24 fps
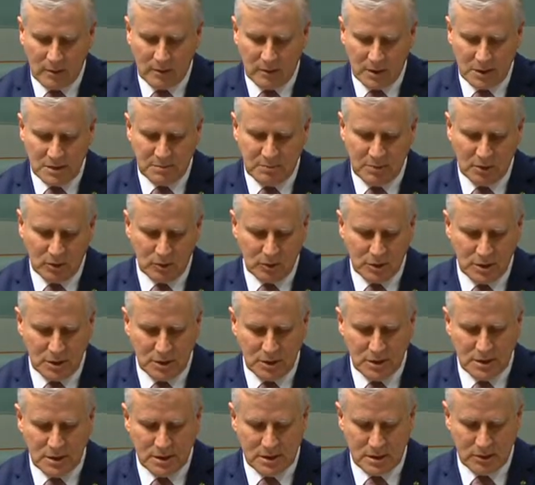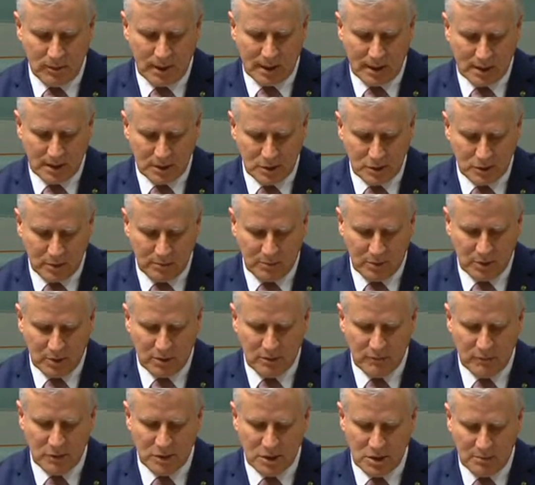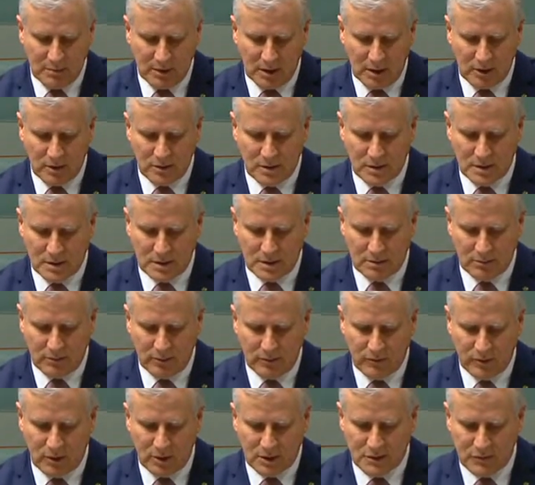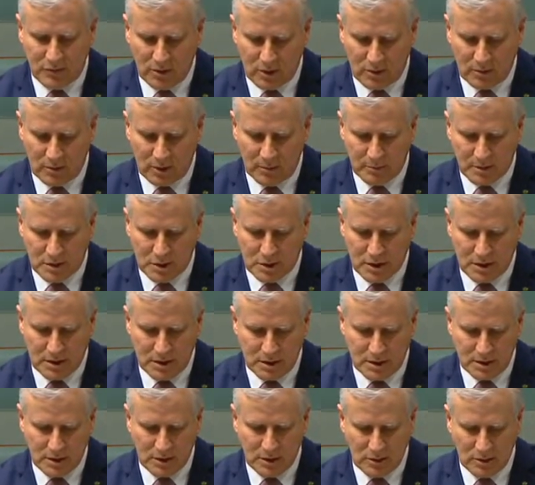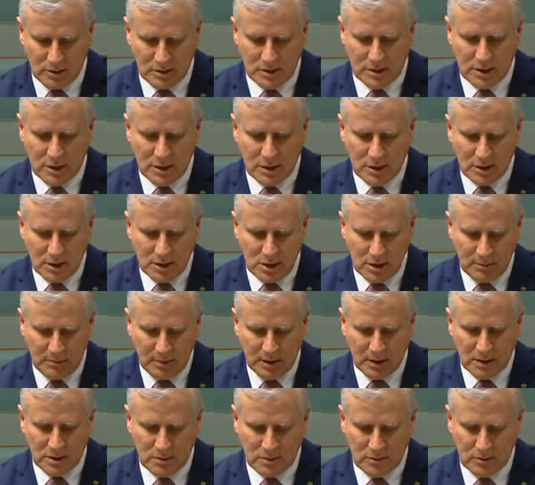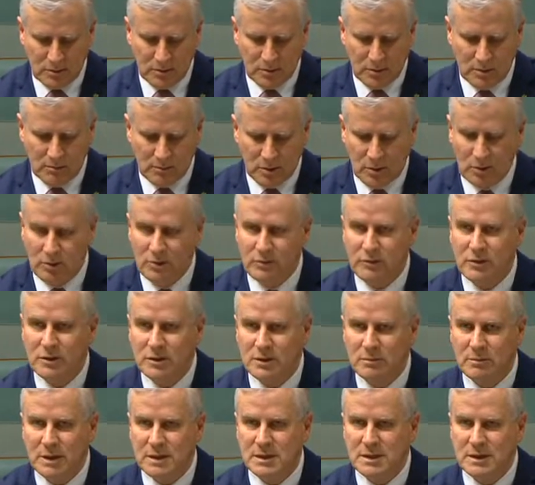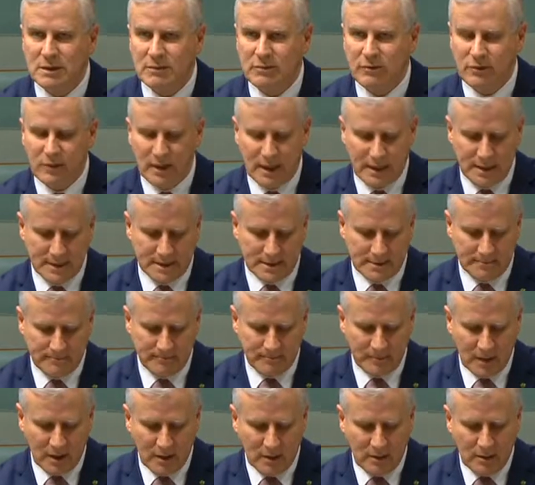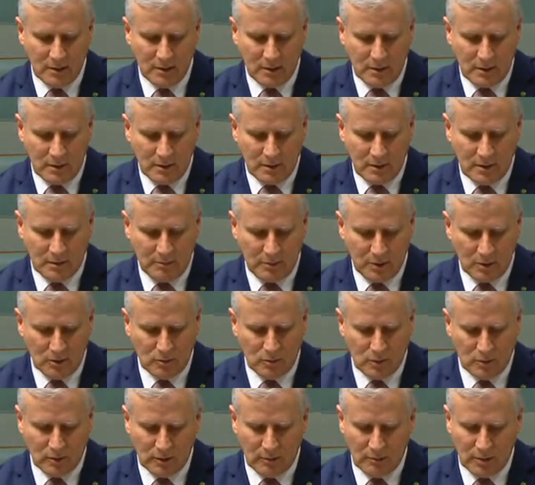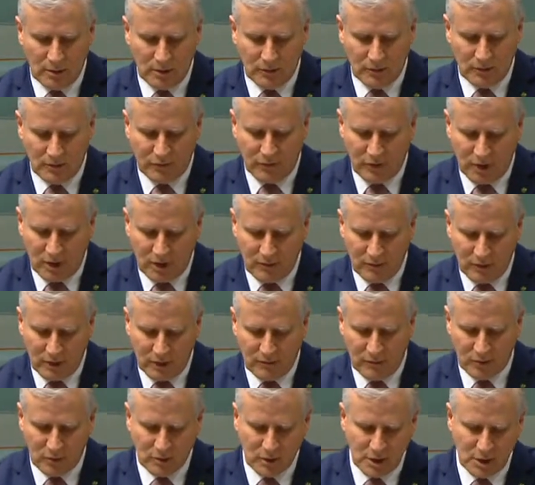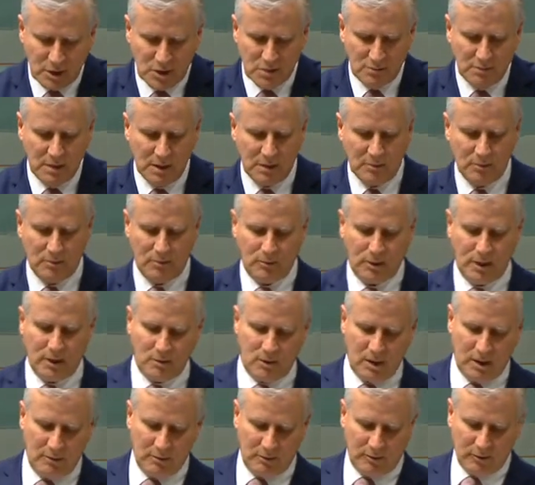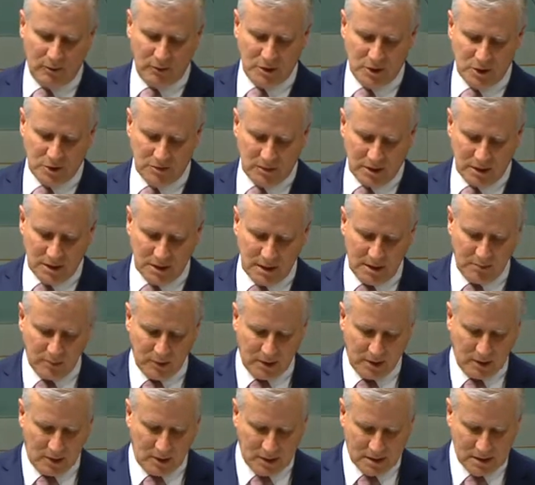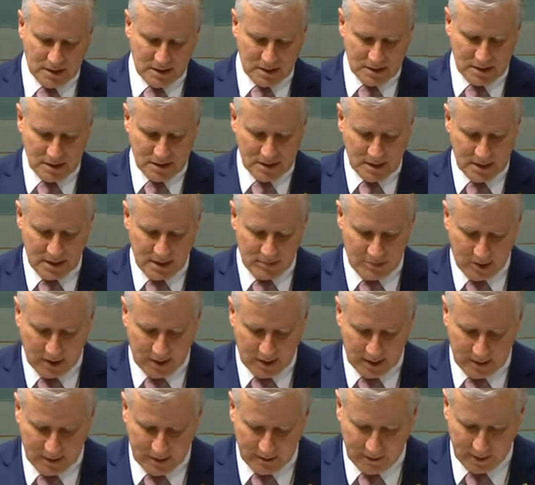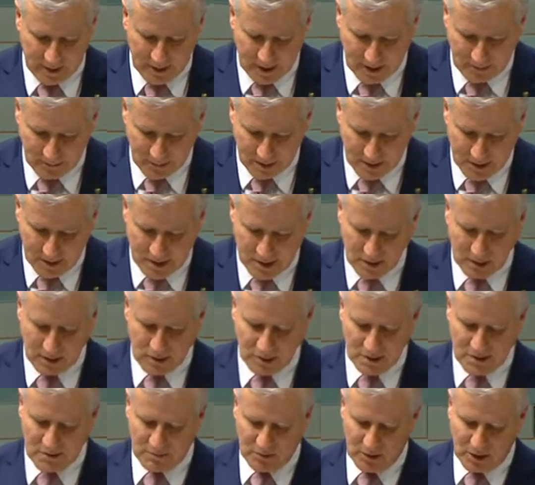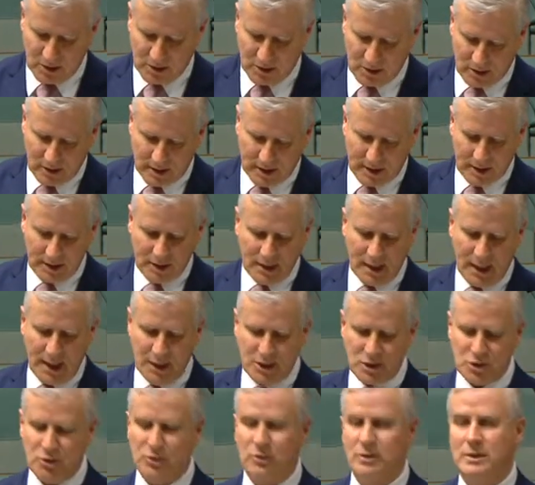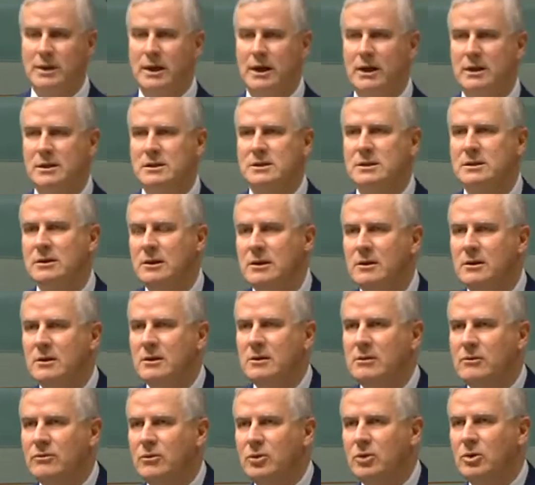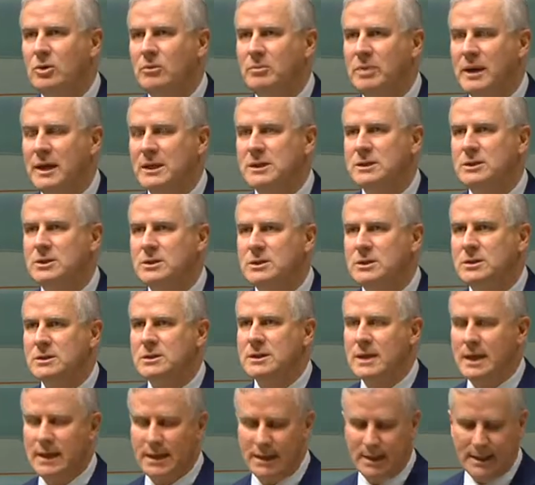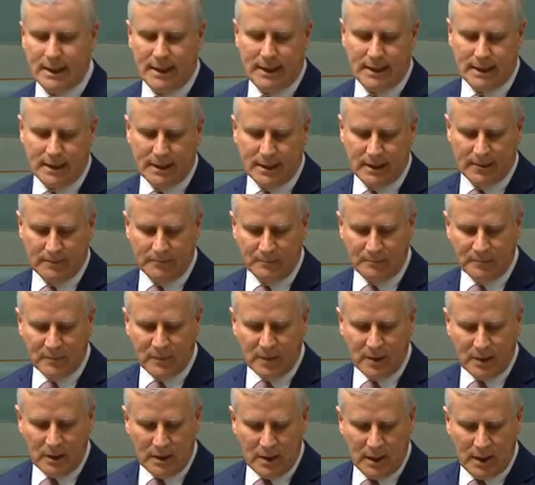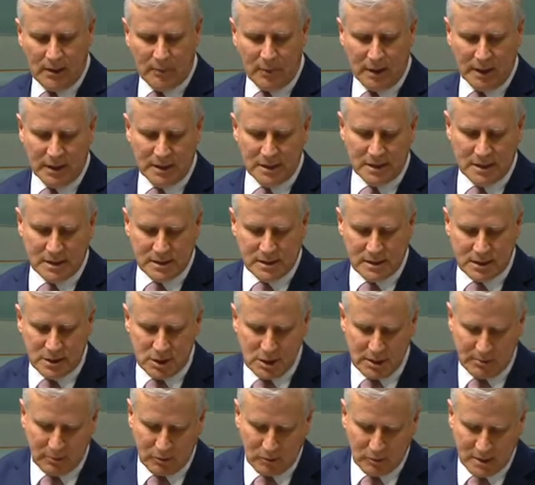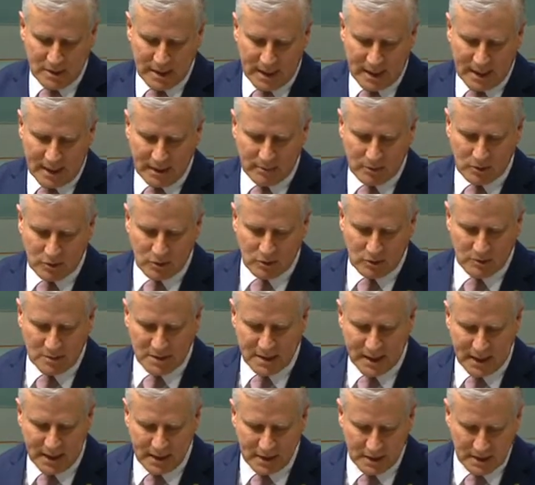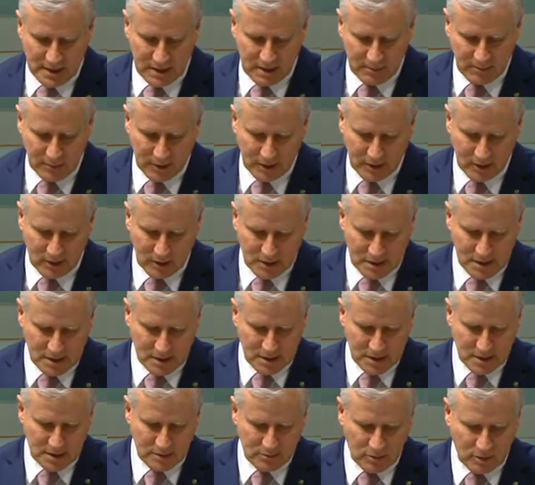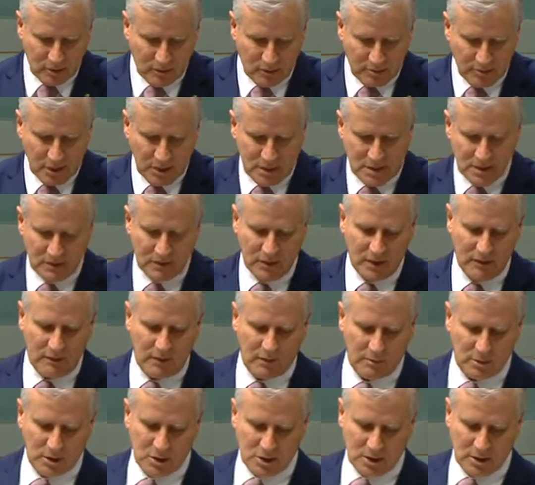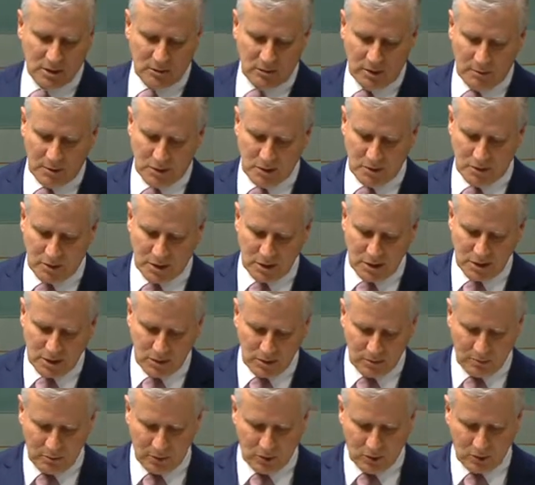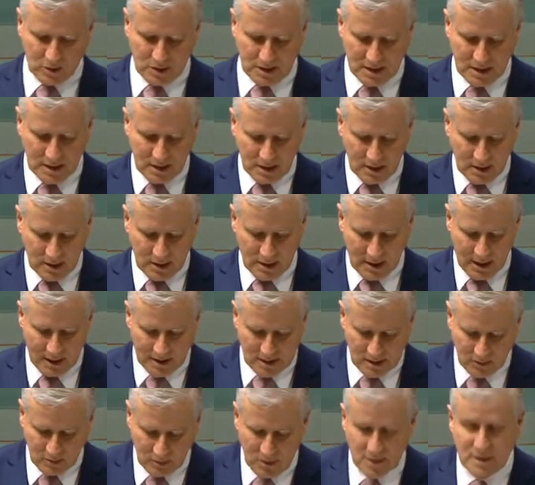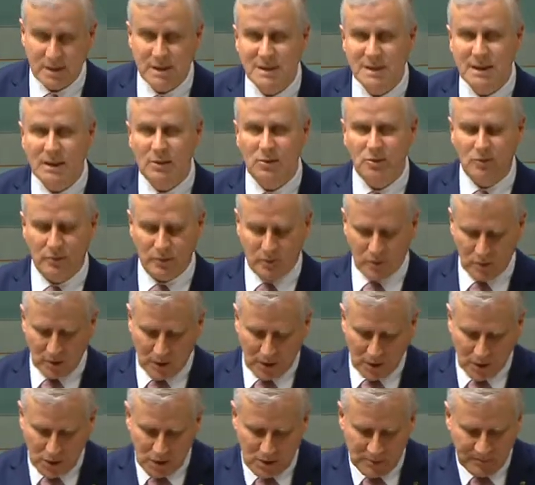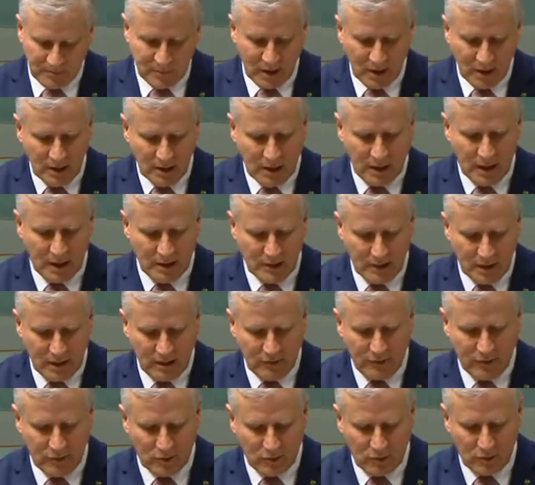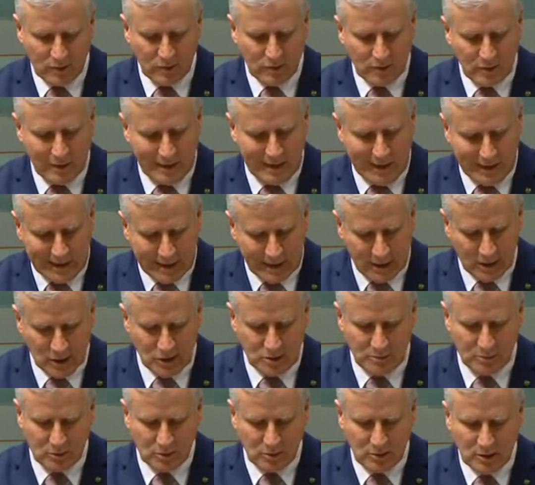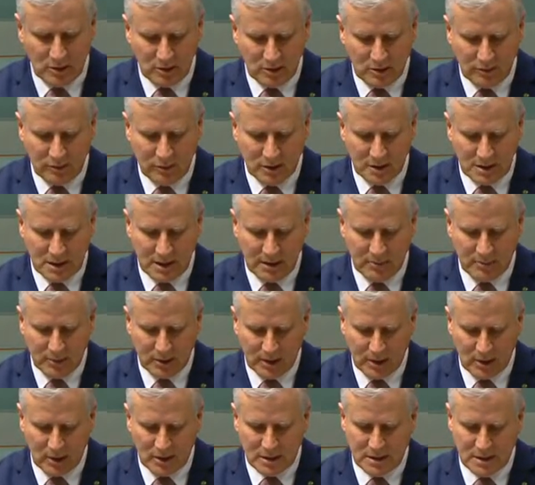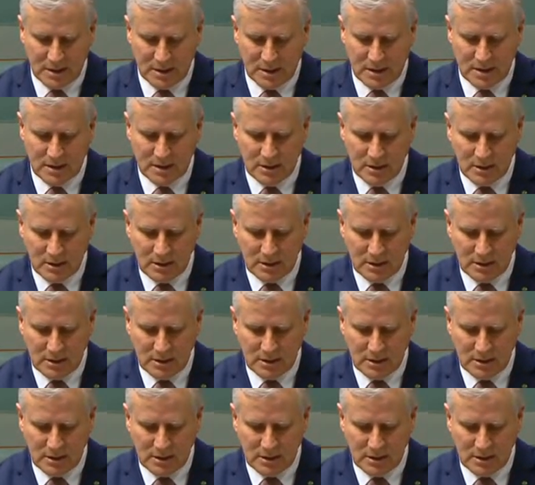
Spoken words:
This bill reduces the regulatory burden for shipping users and provides further opportunity to use shipping to move domestic freight. The bill will remove the 5-year voyage minimum requirement for issuing temporary licences, thereby allowing companies to use spot hire at short notice for passengers and cargo. In one instance, a shipper was unable to obtain a temporary licence to move a piece of heavy machinery between two ports as it was a single voyage, and therefore ineligible for a temporary licence.